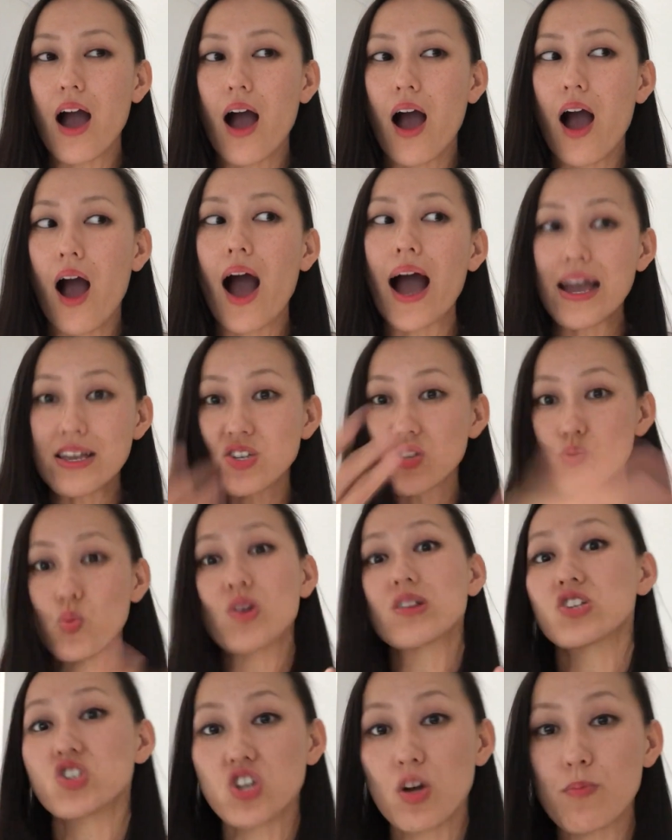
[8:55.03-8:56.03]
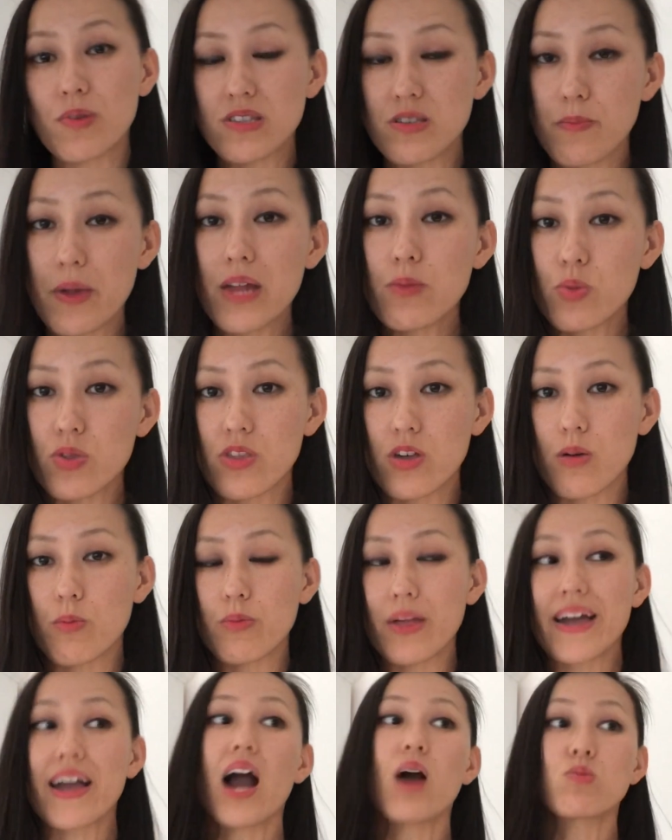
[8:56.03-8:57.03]
I just wanted to jump into bed with them.
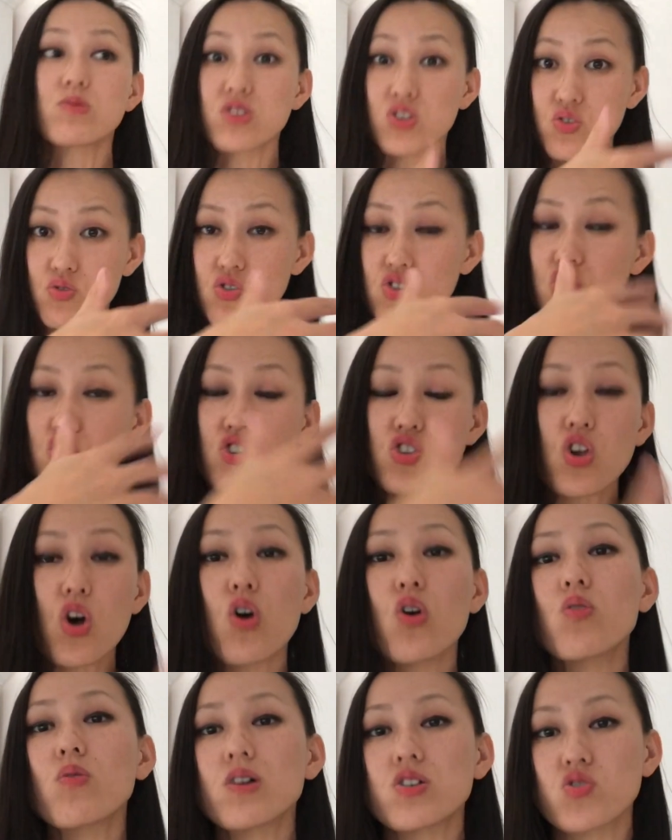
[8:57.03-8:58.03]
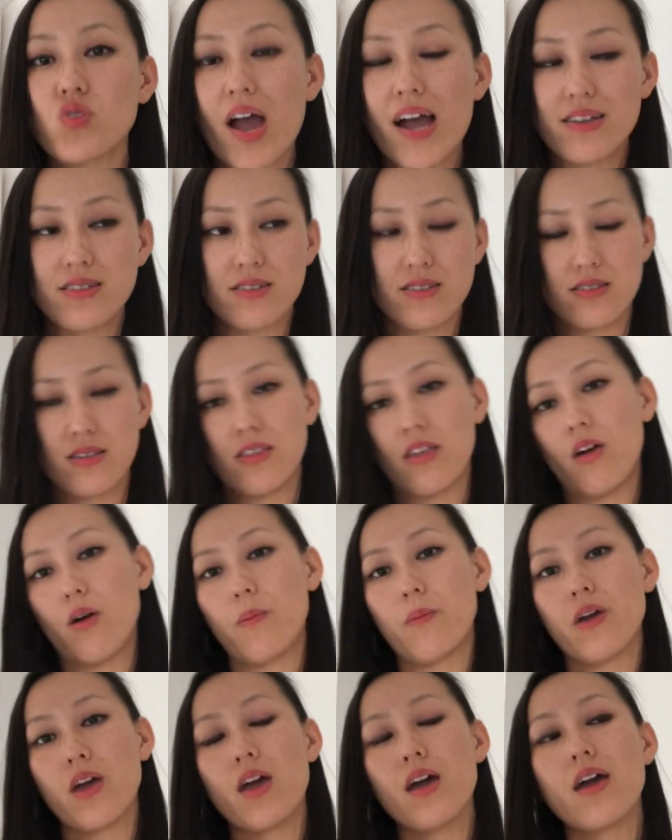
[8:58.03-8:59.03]
Like, I was so attracted to
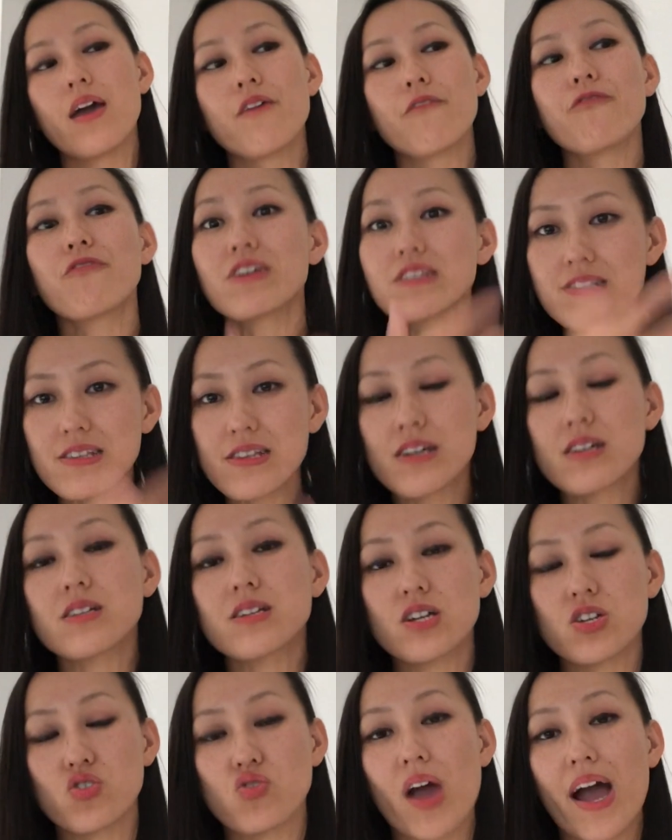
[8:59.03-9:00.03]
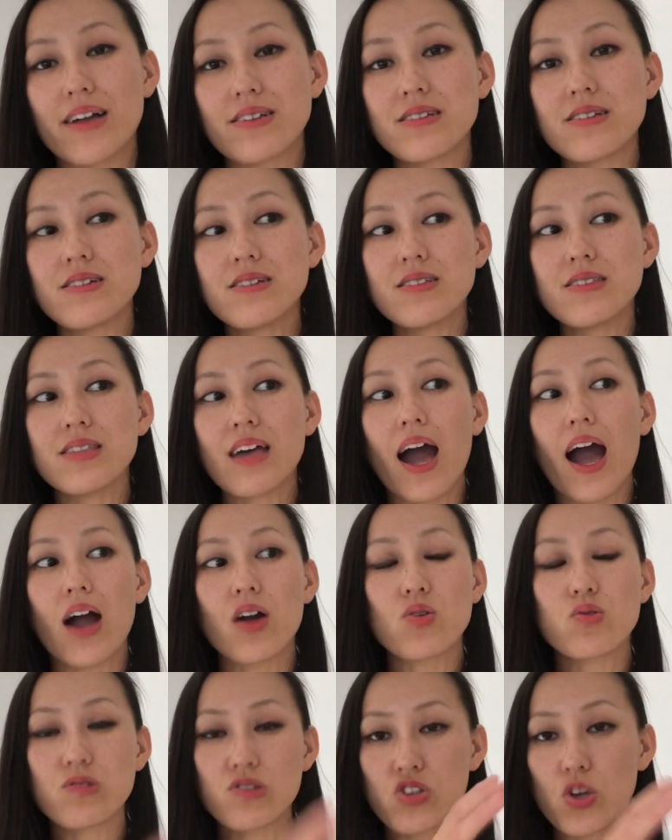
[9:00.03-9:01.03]
them, physically attracted, that I
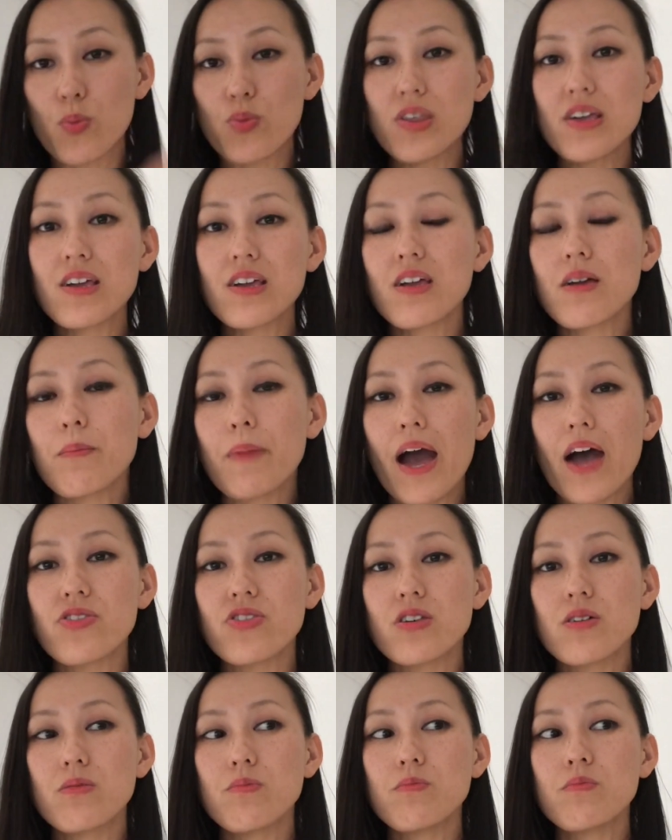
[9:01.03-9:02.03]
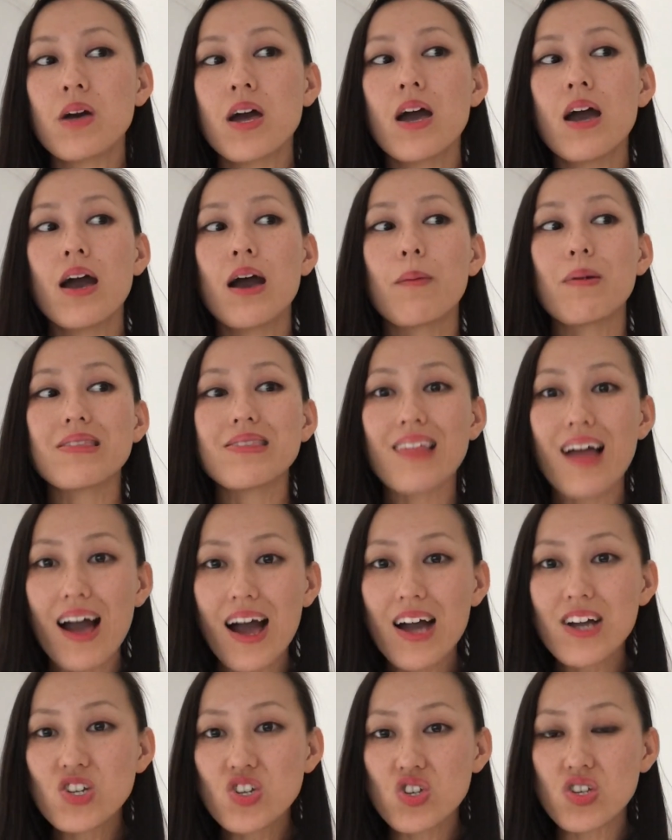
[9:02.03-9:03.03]
couldn't stop thinking about them.
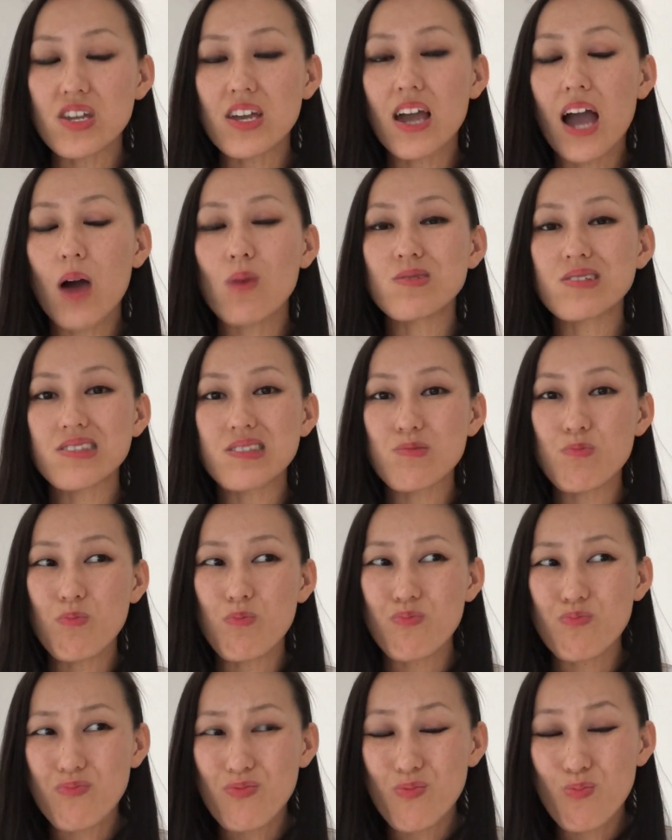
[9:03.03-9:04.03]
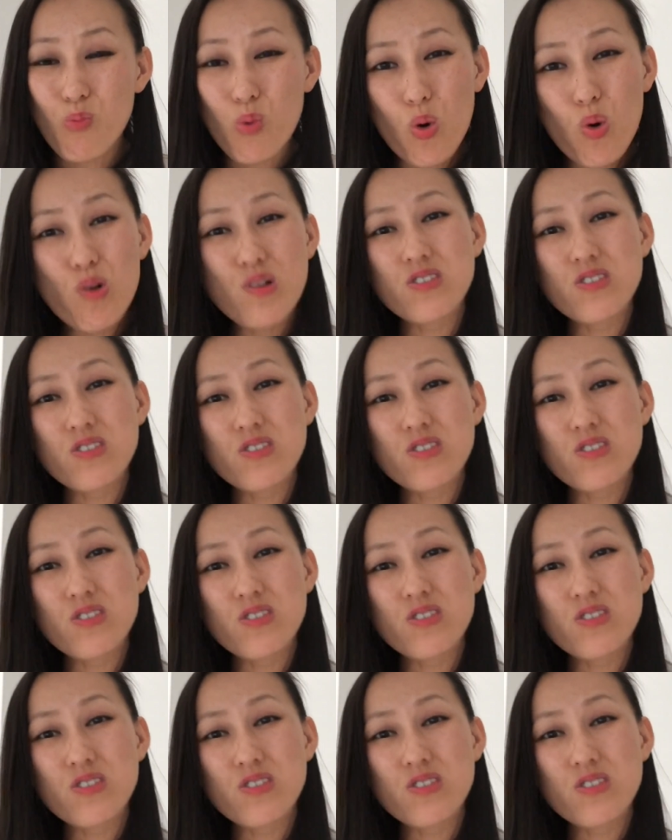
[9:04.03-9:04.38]
Largely, I was more